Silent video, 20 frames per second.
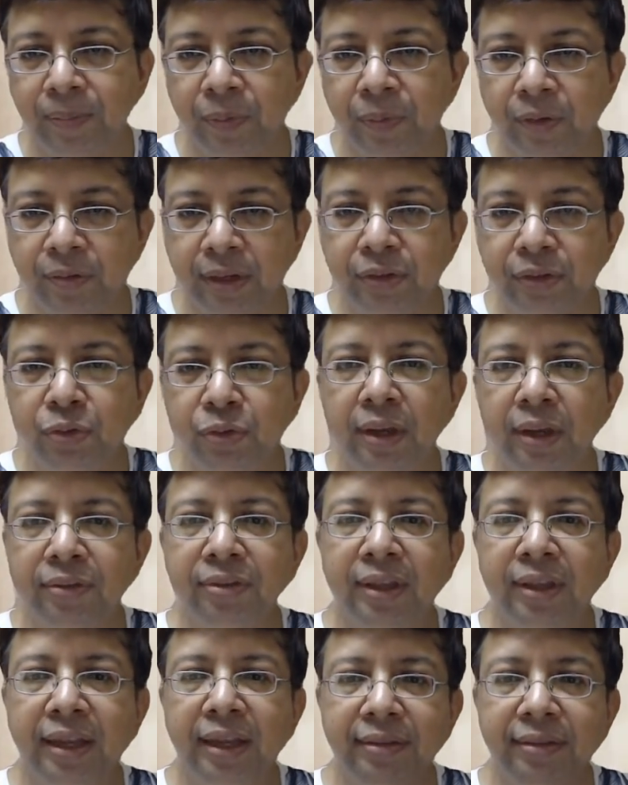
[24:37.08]
Once you have
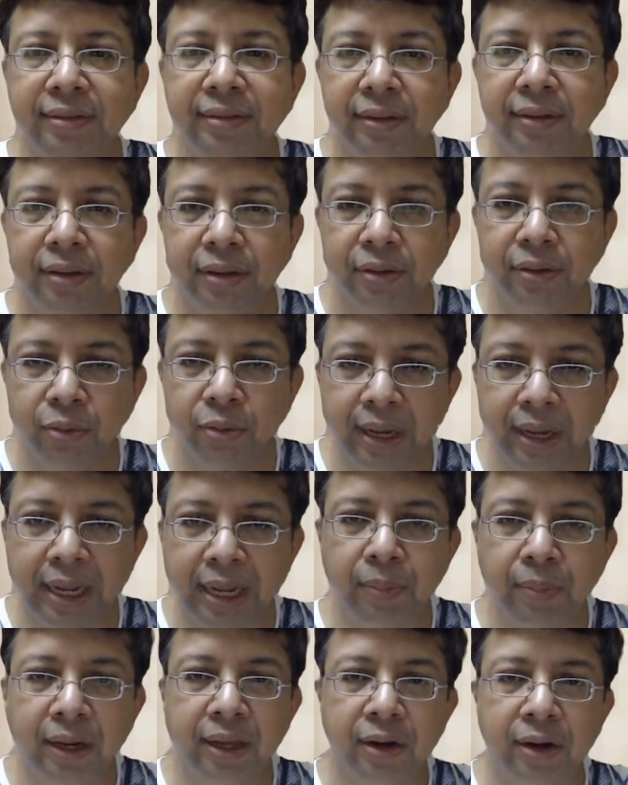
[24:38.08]
size, you
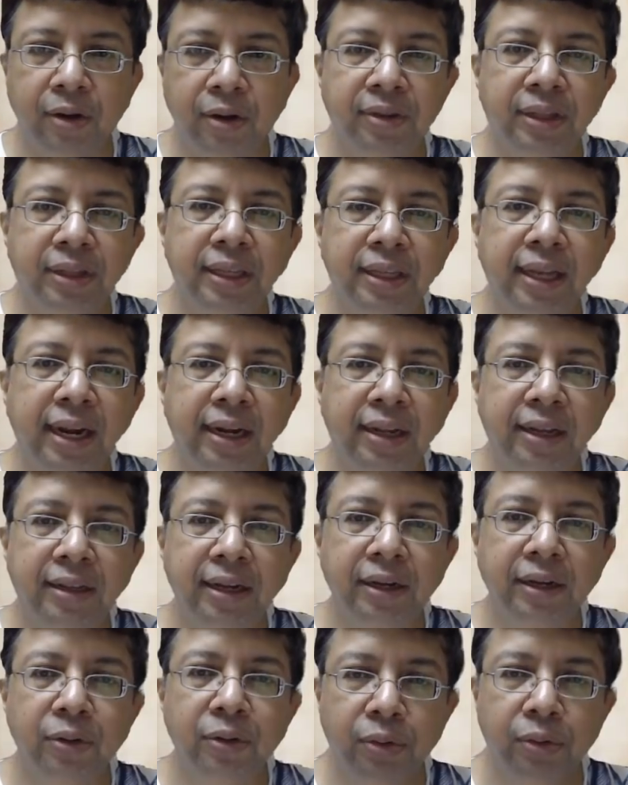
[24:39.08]
can play around with the idea
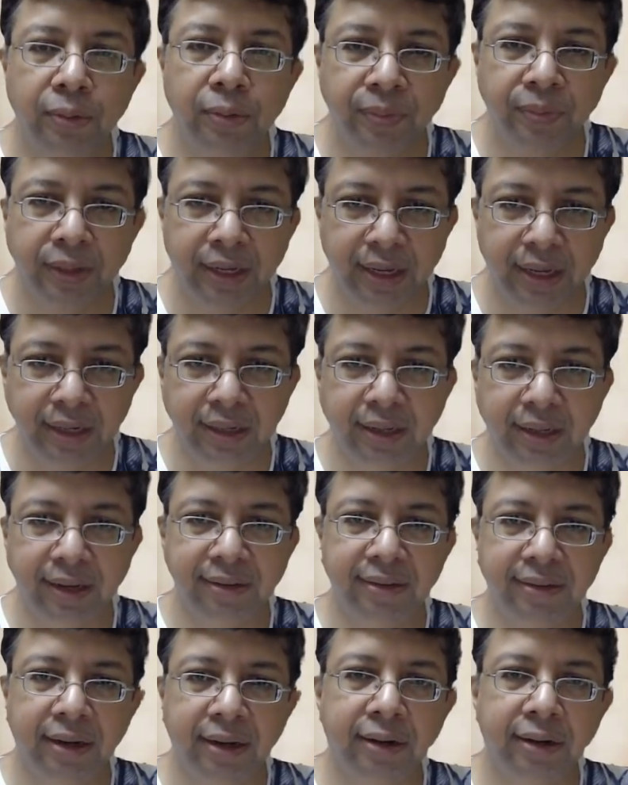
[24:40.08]
that you
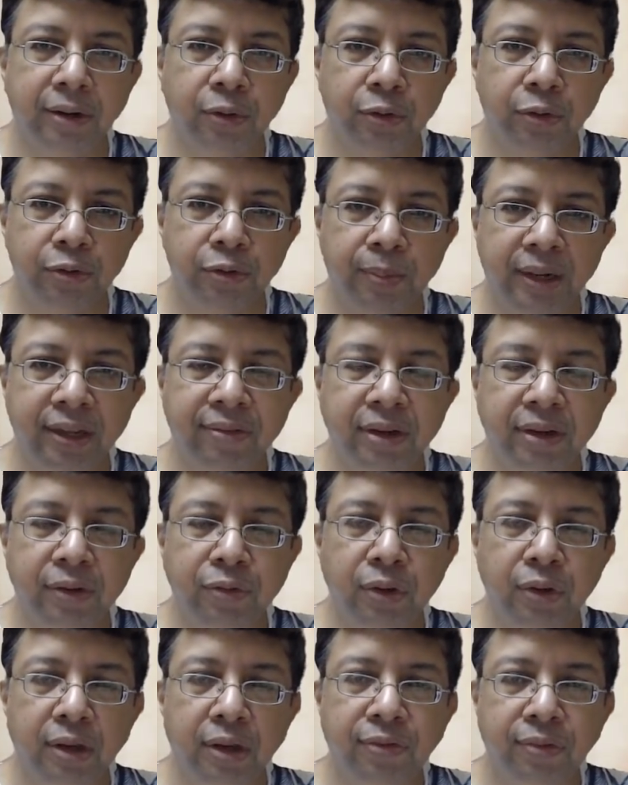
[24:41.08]
increase and reduce. But even
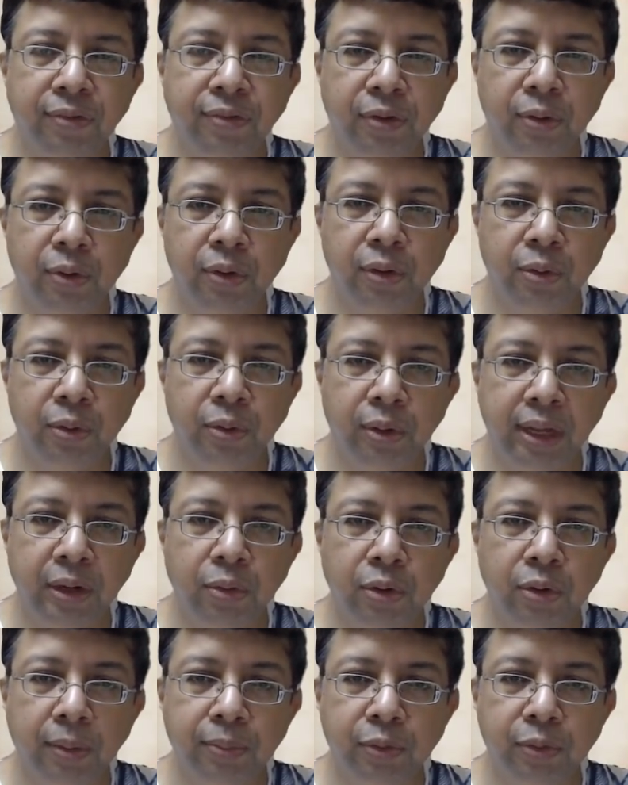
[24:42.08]
if you have, you
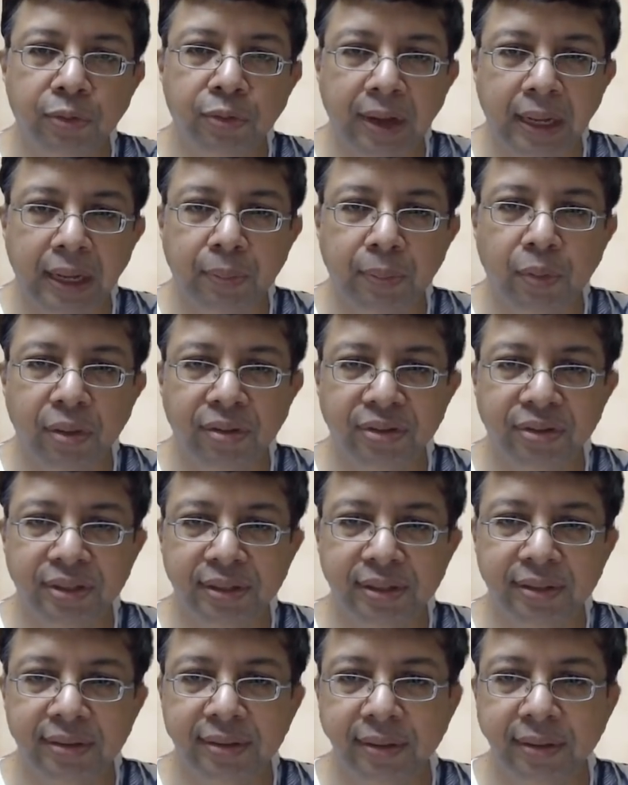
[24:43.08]
can go up to 5
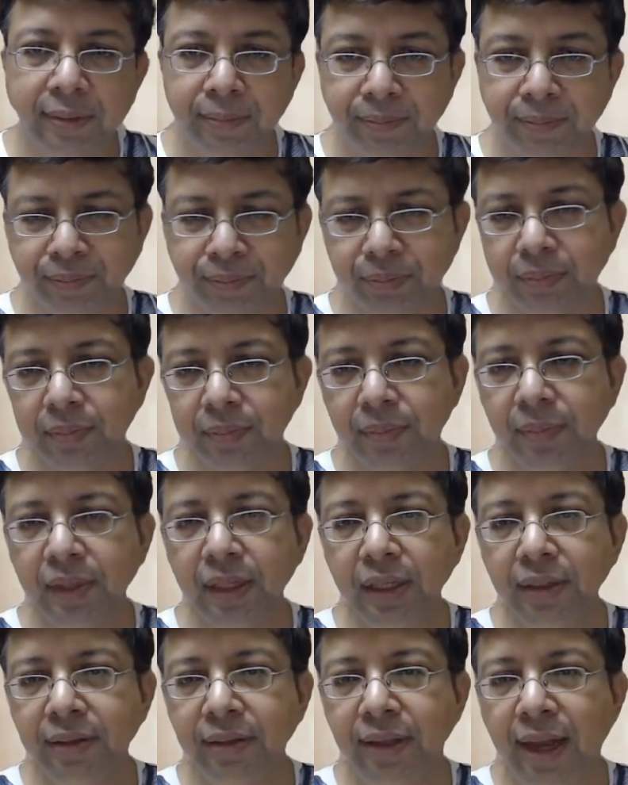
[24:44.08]
positions.
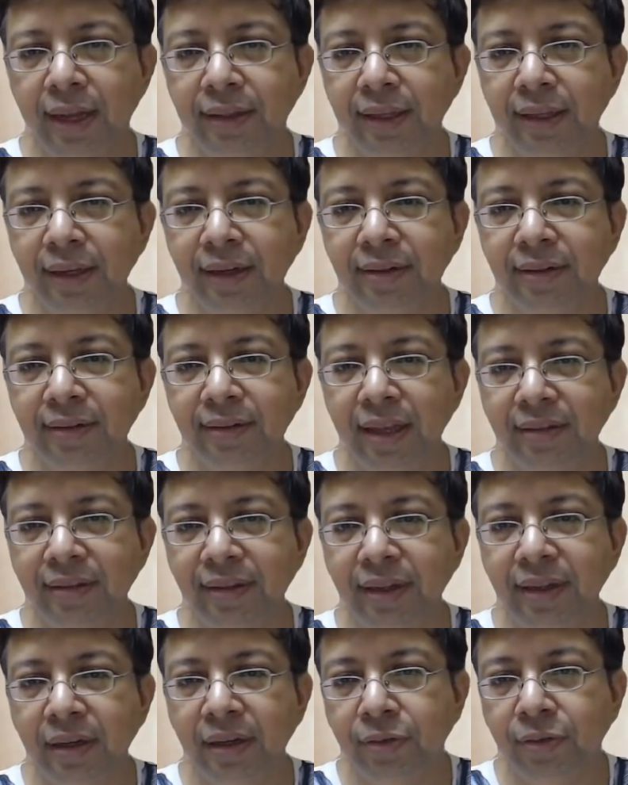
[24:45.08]
I think
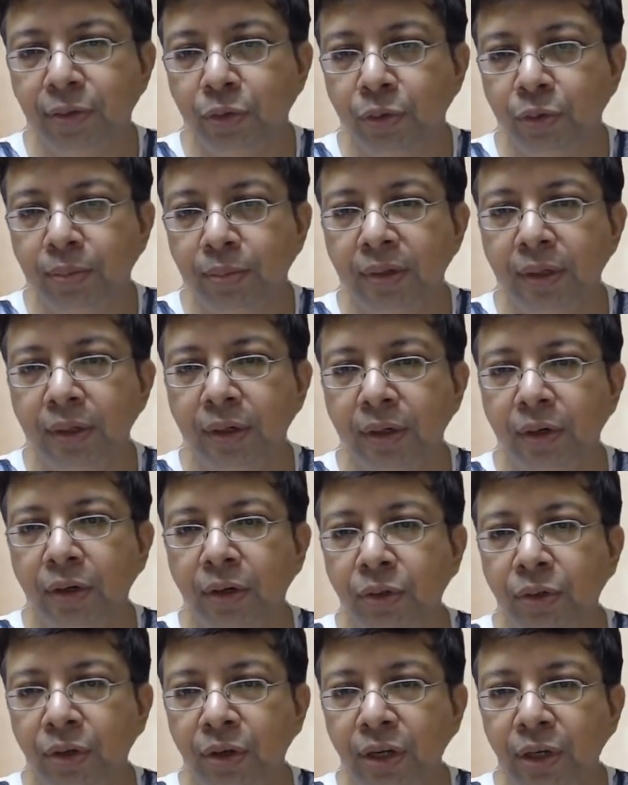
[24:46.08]
there's enough room
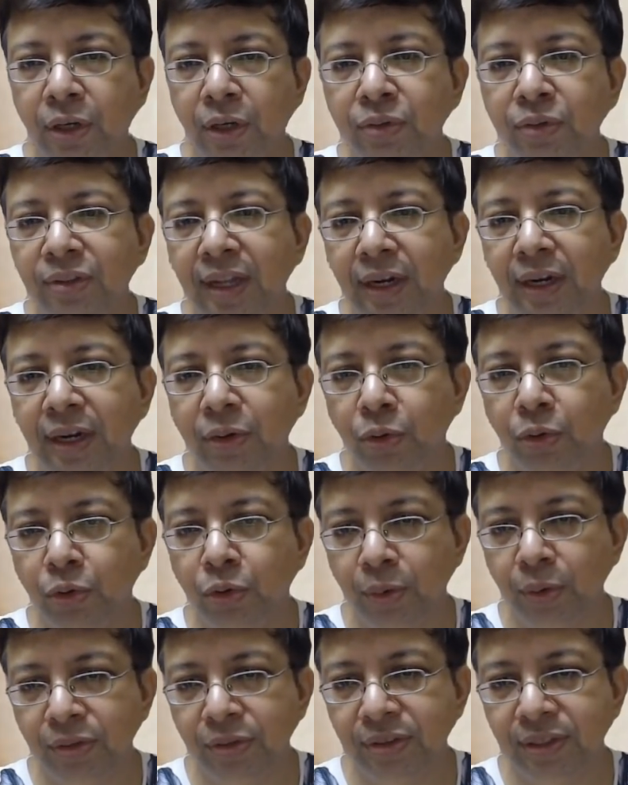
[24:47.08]
to reduce that to
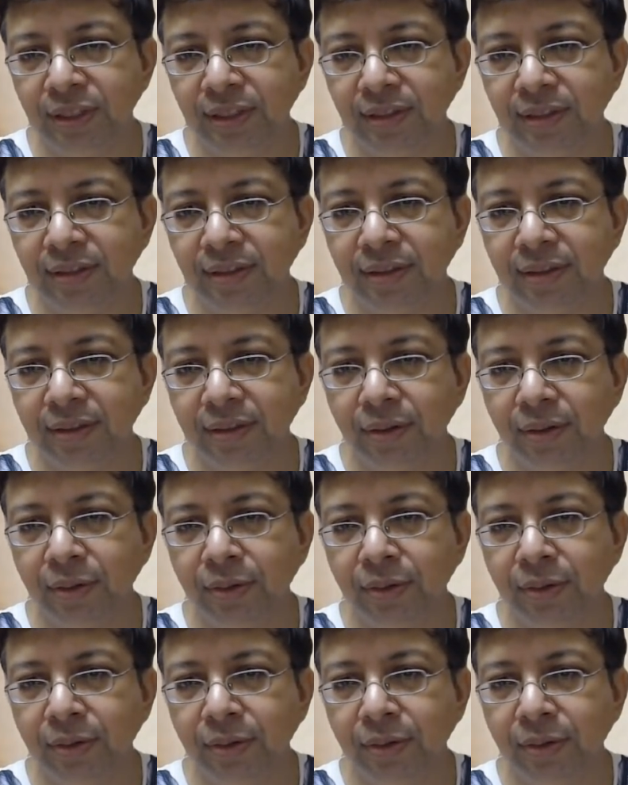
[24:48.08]
2 positions.